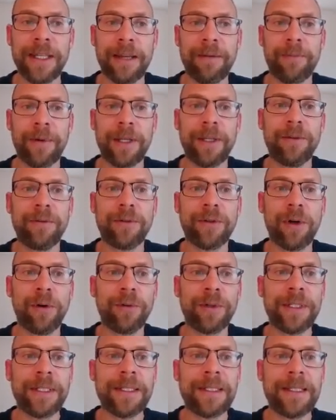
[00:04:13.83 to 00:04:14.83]
And when you
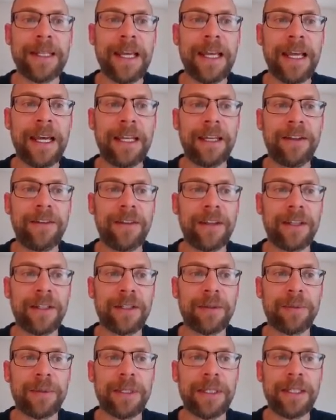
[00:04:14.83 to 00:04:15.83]
don't say anything
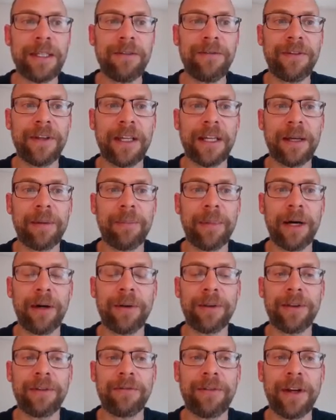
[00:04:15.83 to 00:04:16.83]
specific
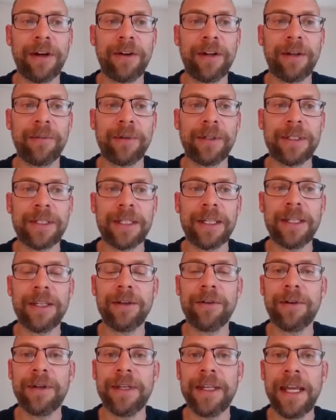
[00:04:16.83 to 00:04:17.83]
about the variables in
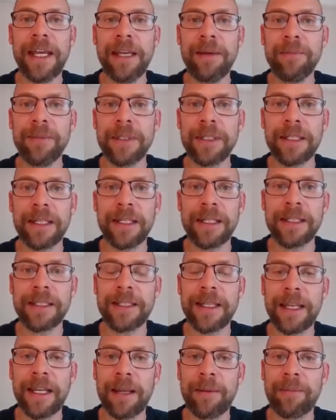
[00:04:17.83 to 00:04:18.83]
your names
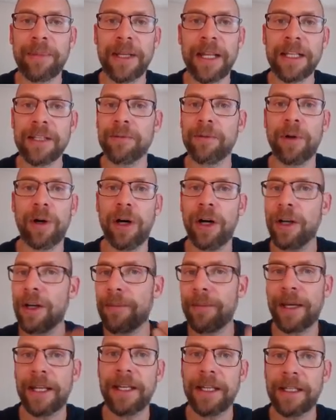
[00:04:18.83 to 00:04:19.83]
list, then Mplus will
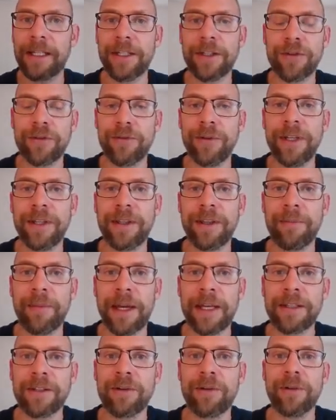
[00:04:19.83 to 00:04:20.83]
automatically treat them
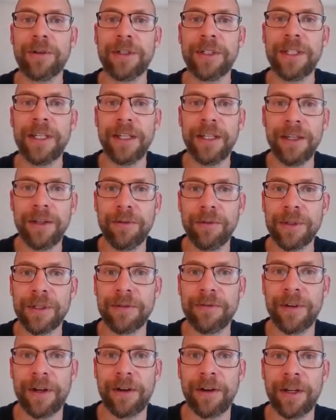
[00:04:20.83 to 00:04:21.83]
as
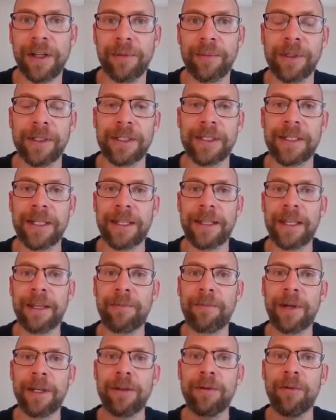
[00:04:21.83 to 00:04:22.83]
continuous variables. And
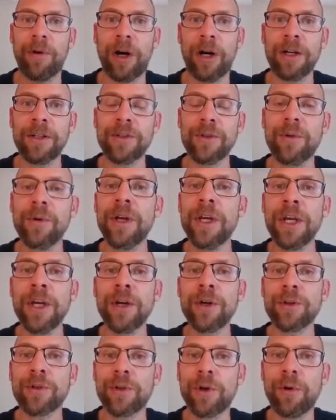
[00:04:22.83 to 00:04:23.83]
then when you also
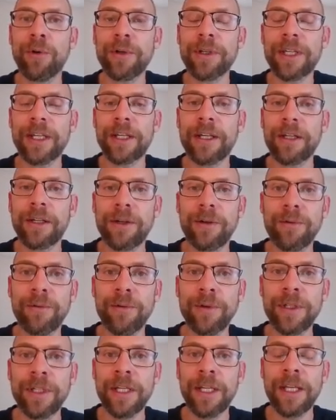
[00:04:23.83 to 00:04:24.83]
don't
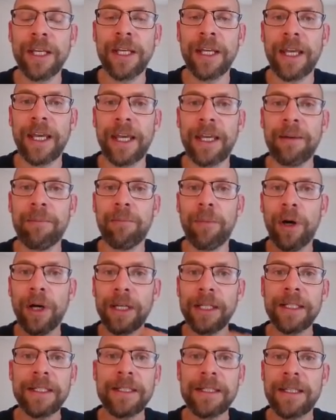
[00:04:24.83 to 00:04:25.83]
include a
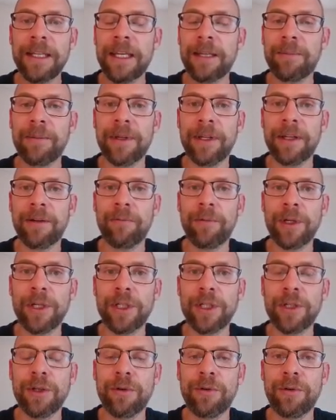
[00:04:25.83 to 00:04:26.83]
model statement in
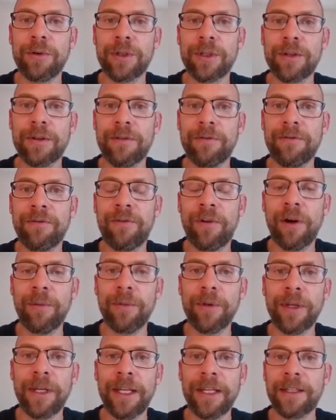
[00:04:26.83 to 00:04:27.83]
which you could
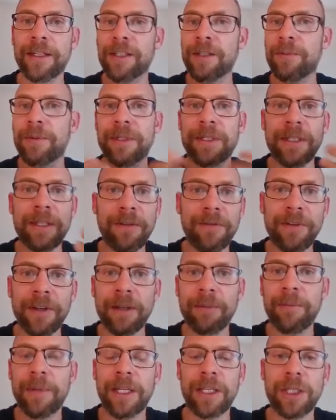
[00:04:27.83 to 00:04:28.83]
formulate a
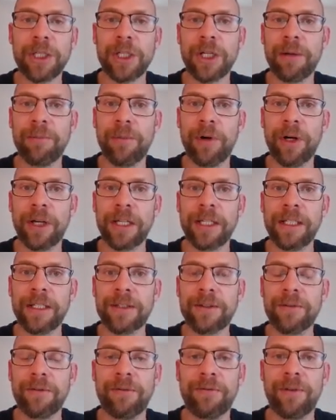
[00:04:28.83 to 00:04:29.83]
specific mixture model.
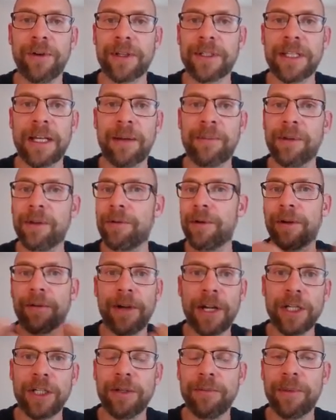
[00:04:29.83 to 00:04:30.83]
So for example, a
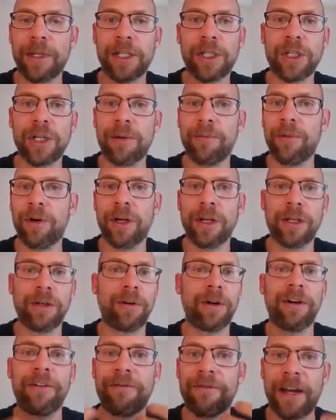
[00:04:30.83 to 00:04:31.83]
regression mixture model
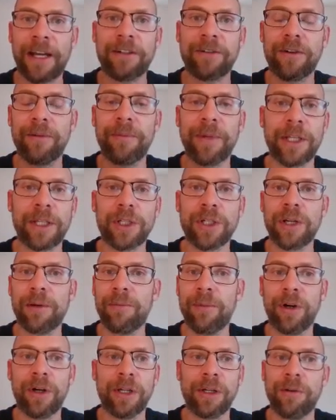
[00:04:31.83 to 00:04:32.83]
or a factor mixture
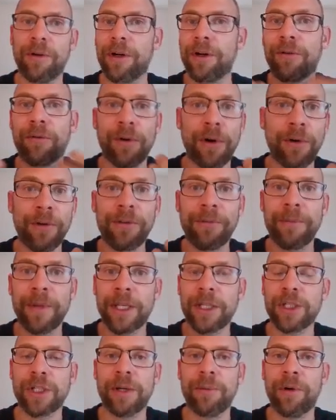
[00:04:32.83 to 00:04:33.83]
model or a growth
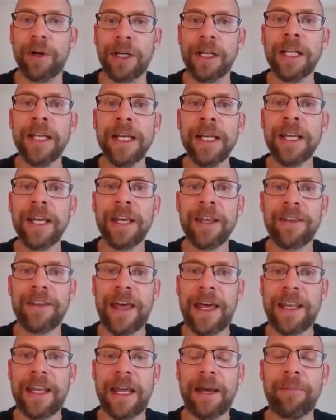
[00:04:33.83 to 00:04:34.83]
mixture model,
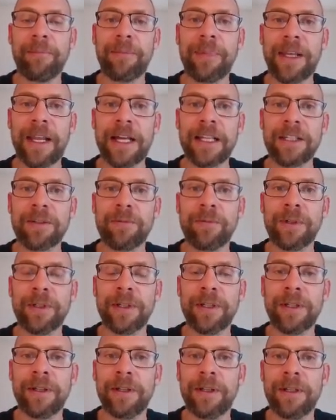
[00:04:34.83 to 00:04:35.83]
then Mplus
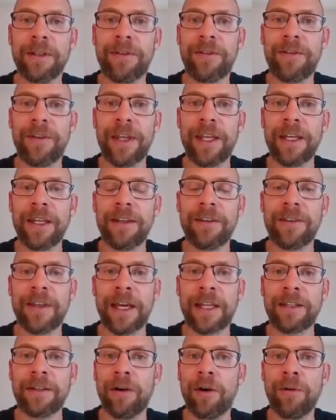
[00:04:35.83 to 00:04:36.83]
will think
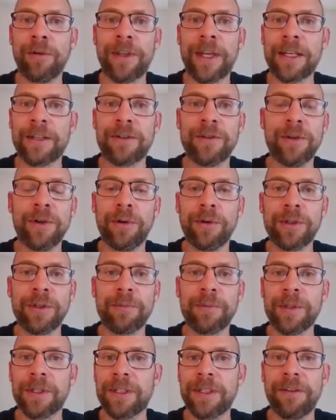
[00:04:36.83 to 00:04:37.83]
that, oh, there's no
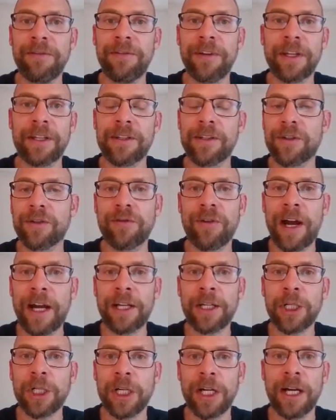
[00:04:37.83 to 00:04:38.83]
specific
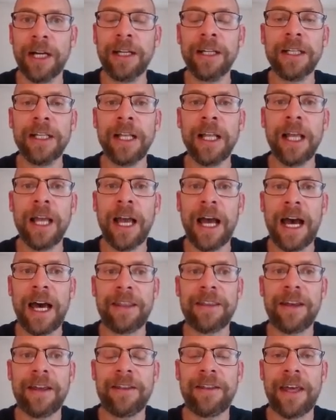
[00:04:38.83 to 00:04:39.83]
structure
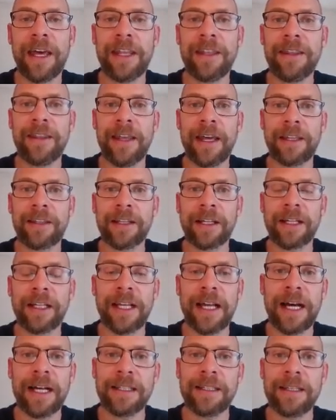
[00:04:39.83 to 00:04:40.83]
other than that the
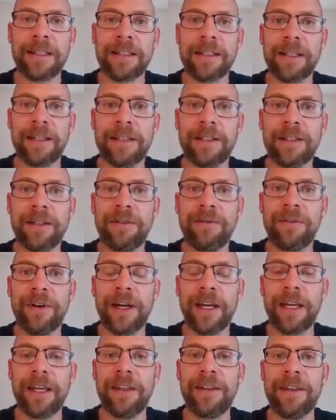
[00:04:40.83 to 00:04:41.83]
classes can
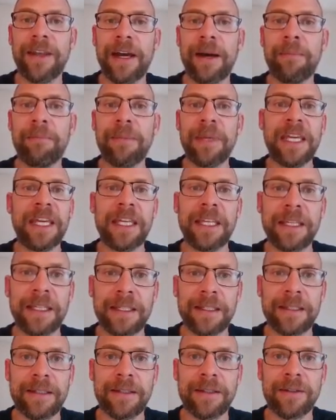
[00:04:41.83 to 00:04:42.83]
differ in their
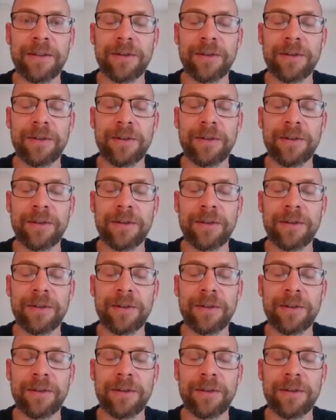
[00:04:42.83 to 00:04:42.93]
means.